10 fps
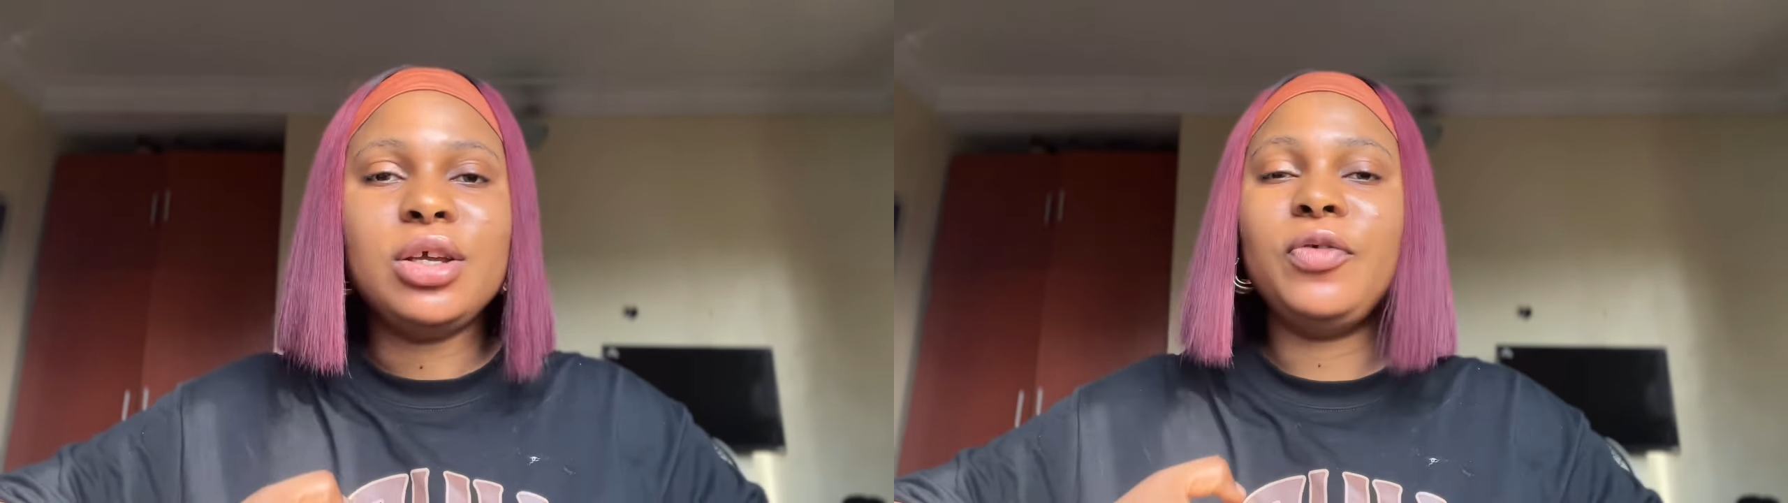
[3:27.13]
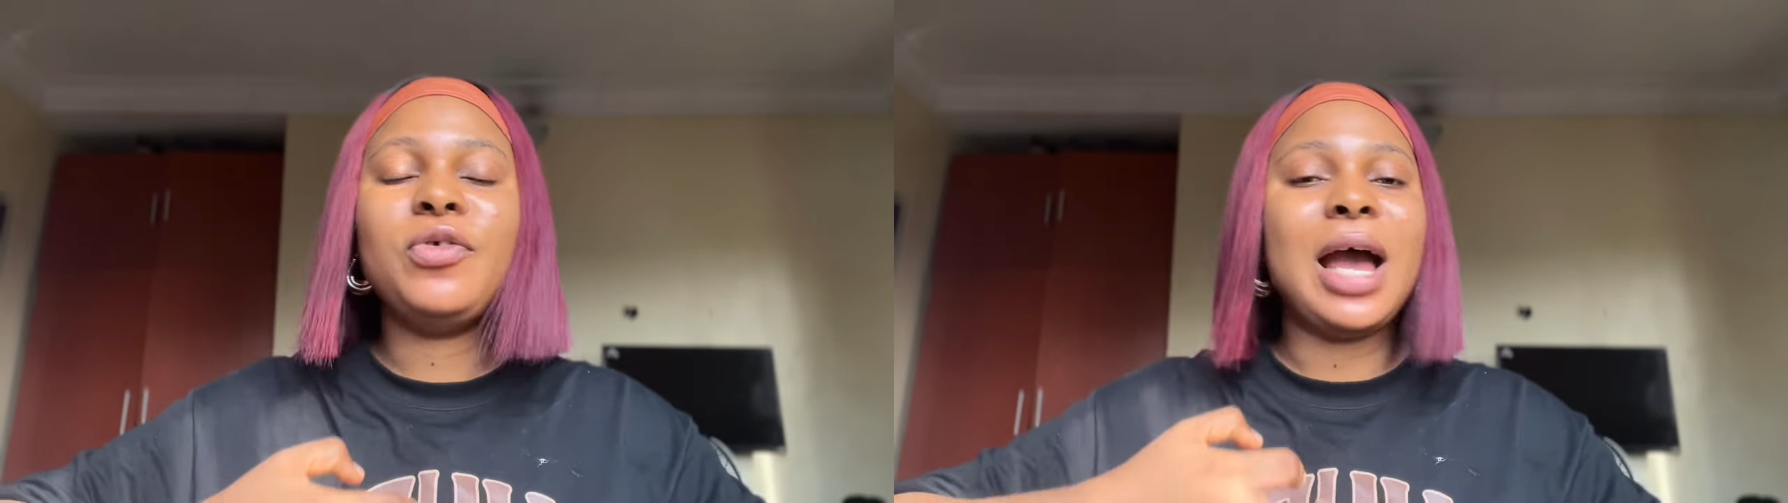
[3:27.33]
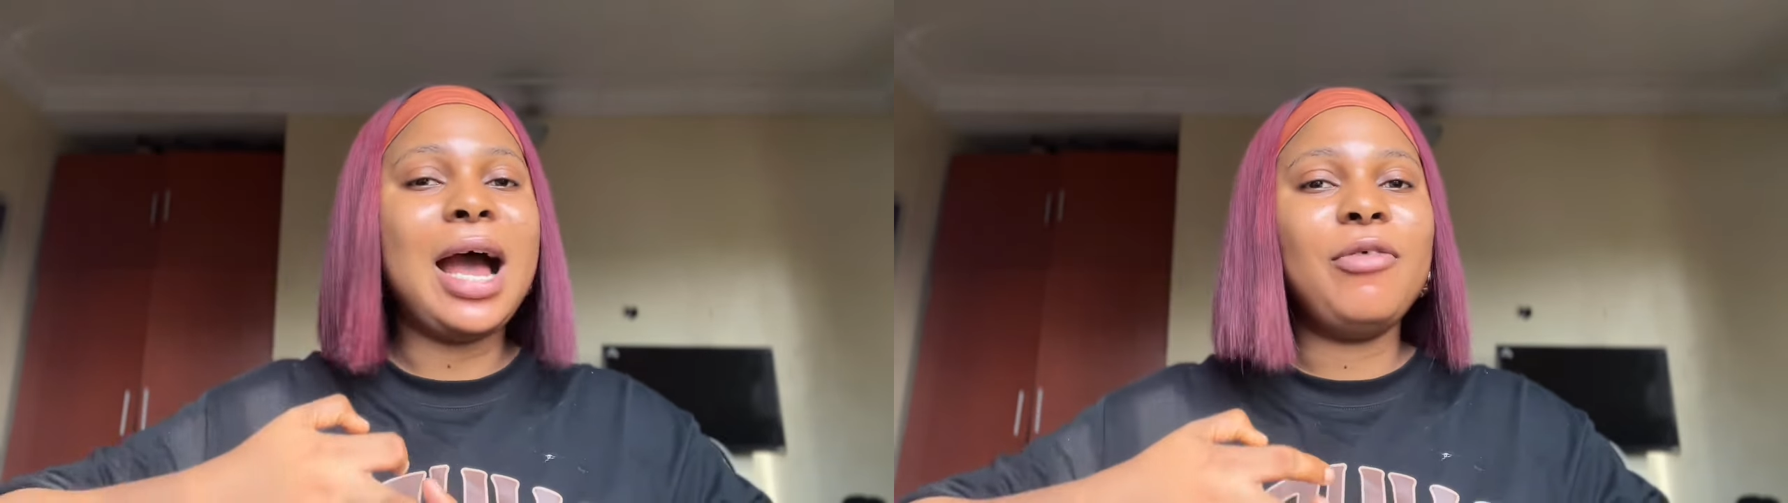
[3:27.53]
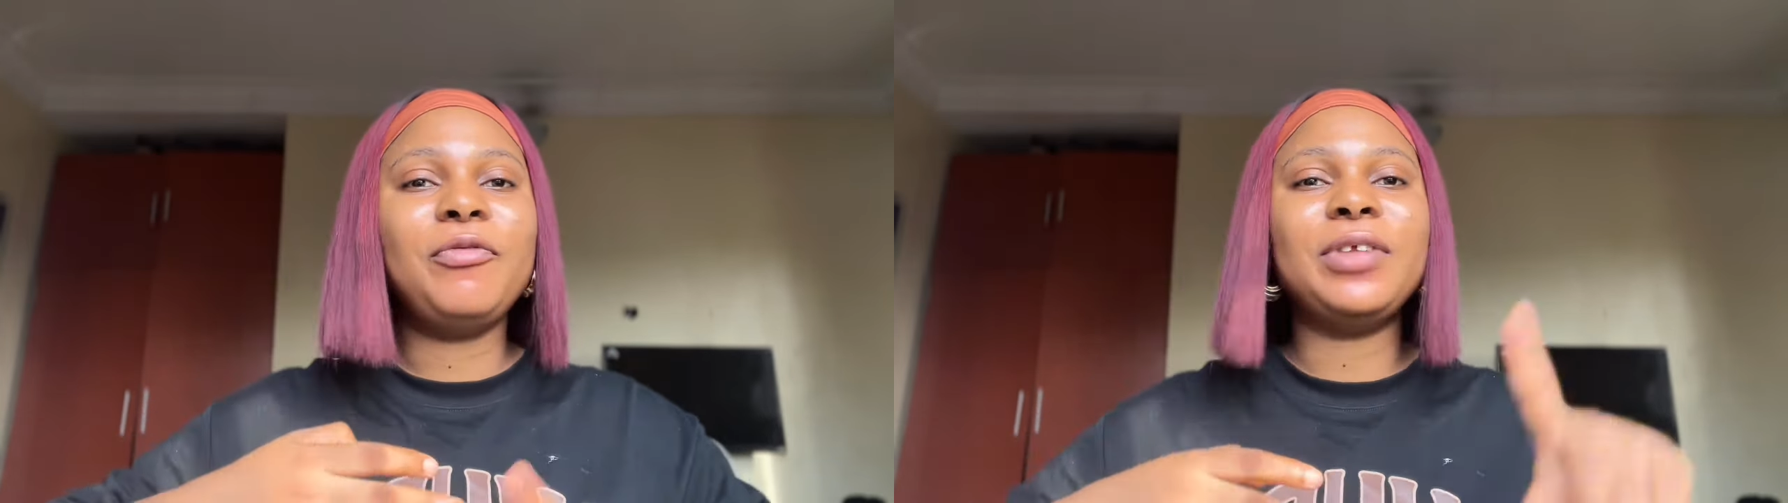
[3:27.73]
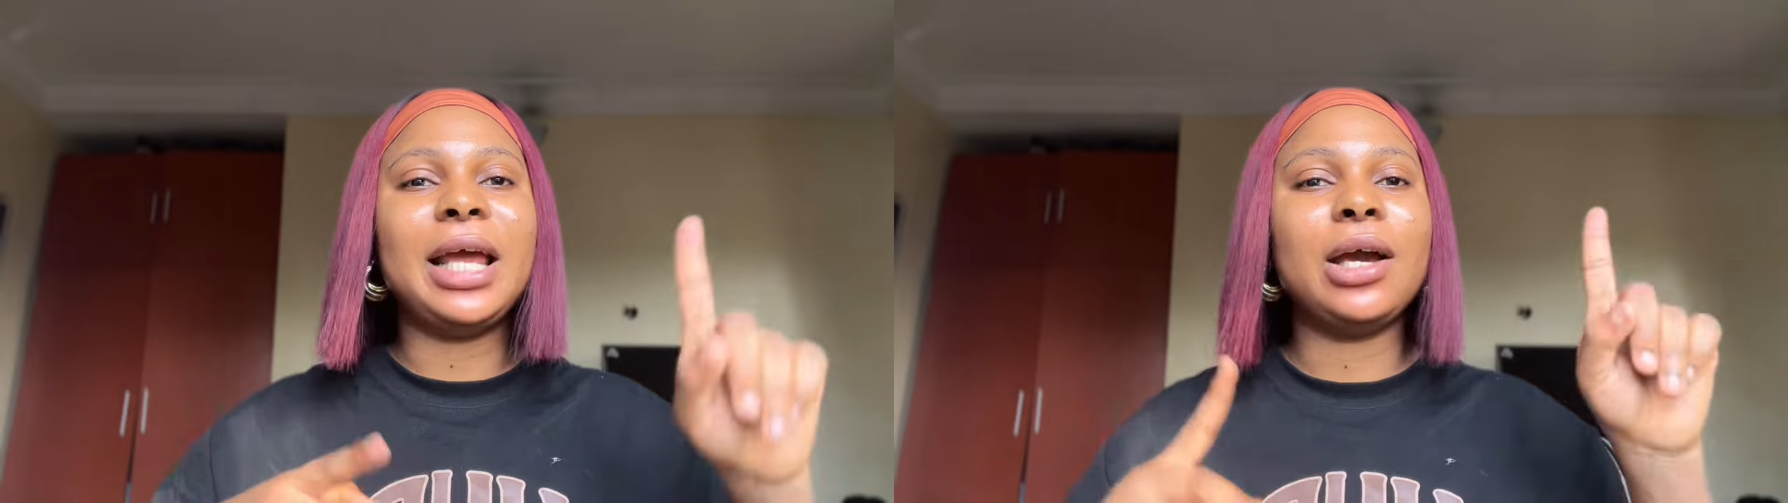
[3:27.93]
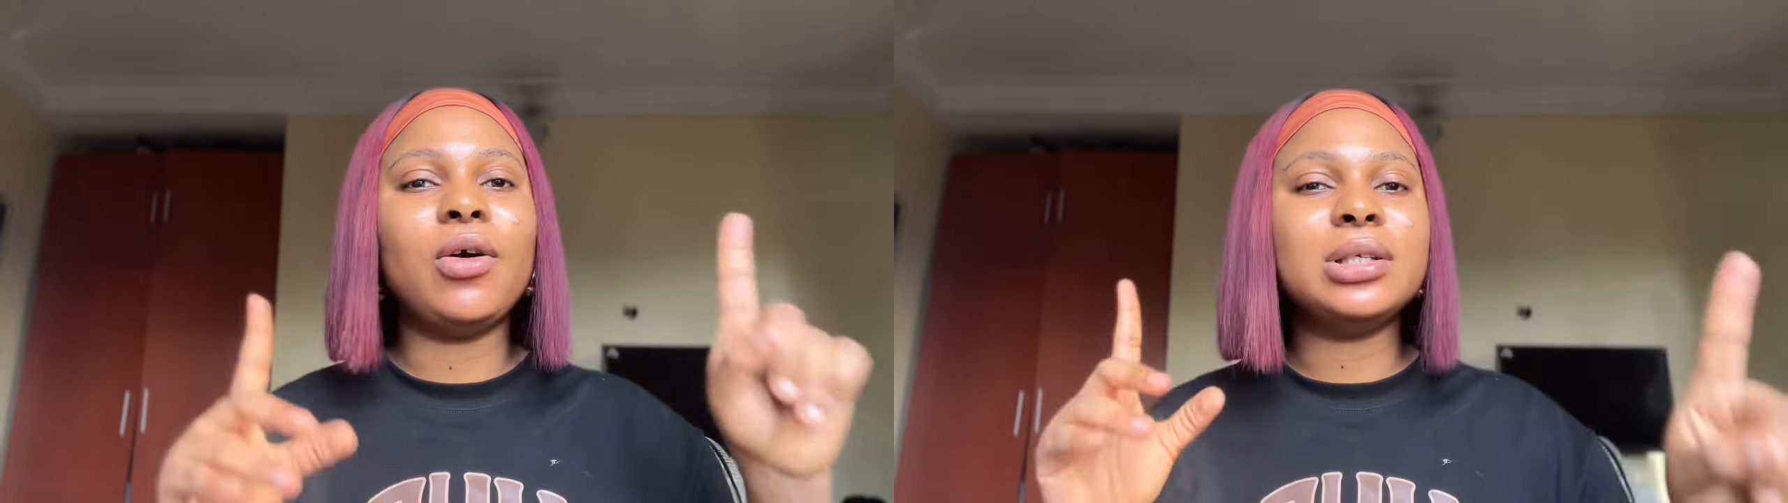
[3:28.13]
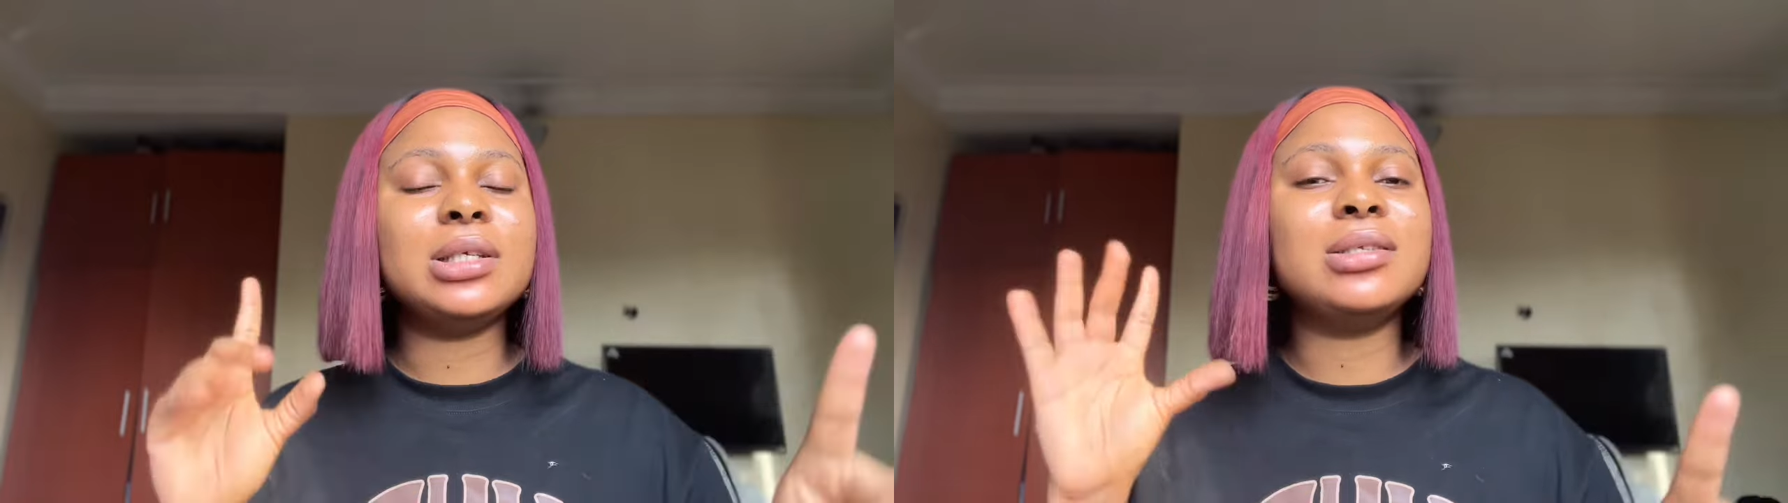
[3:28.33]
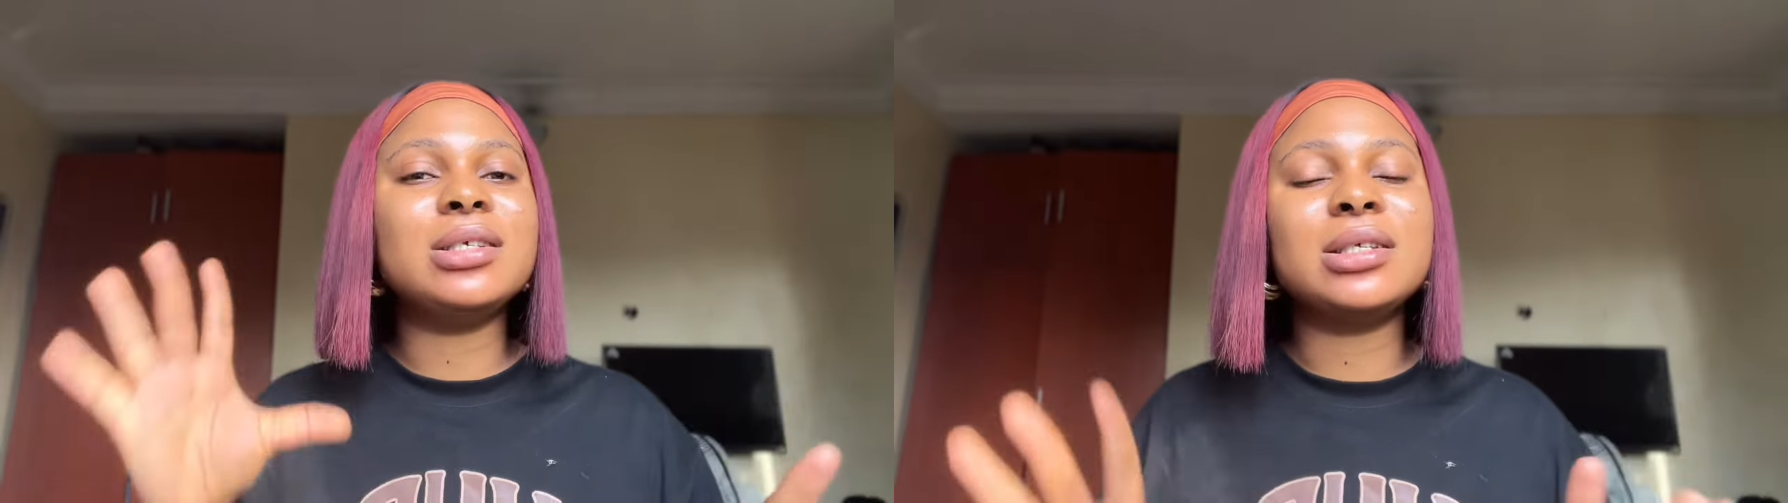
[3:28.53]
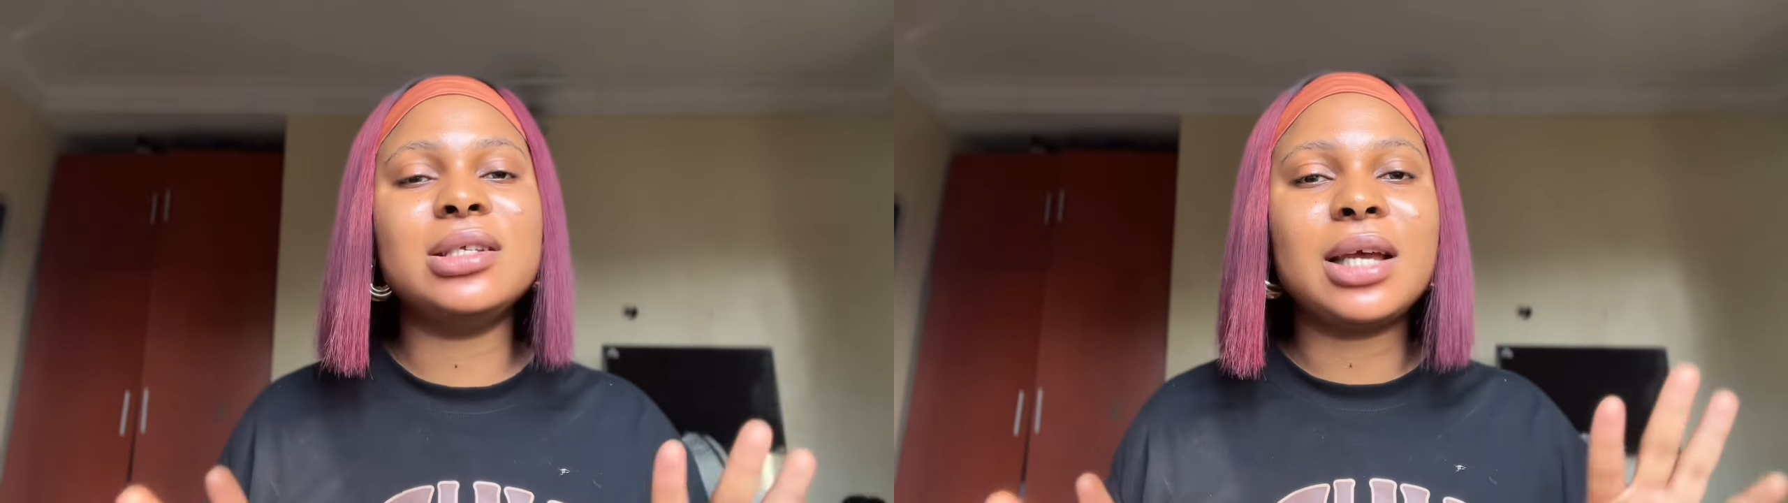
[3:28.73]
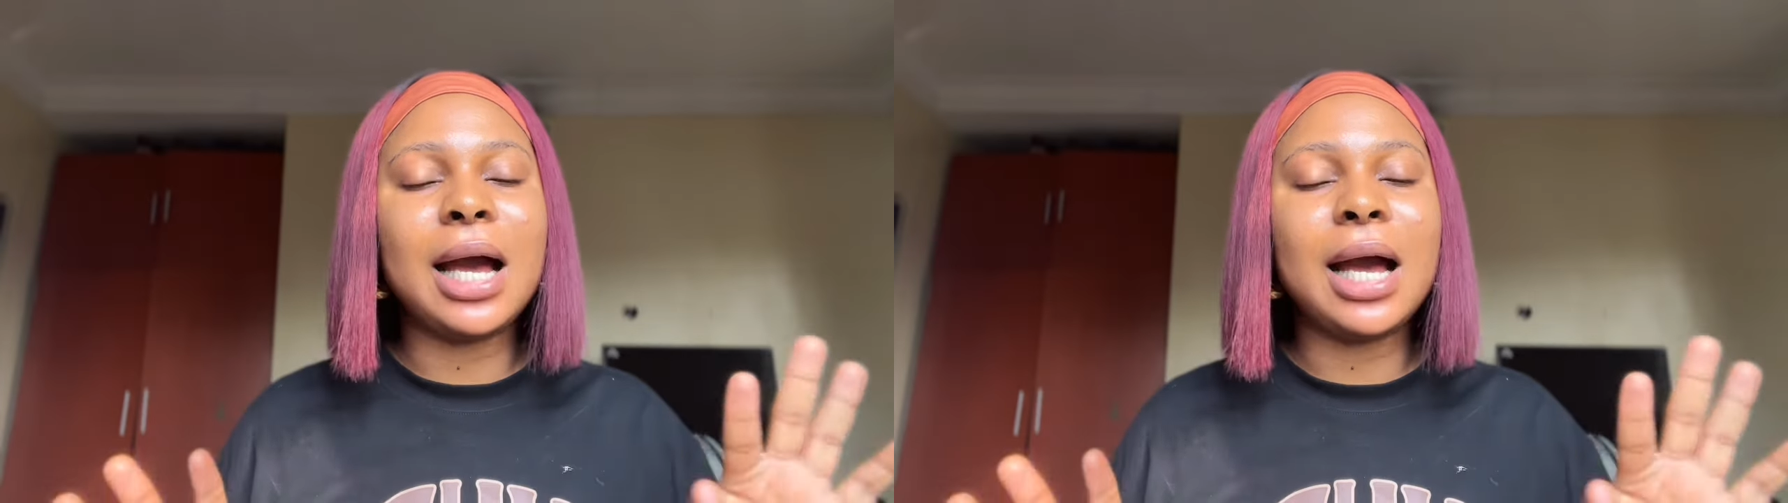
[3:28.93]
if you have like all this cystic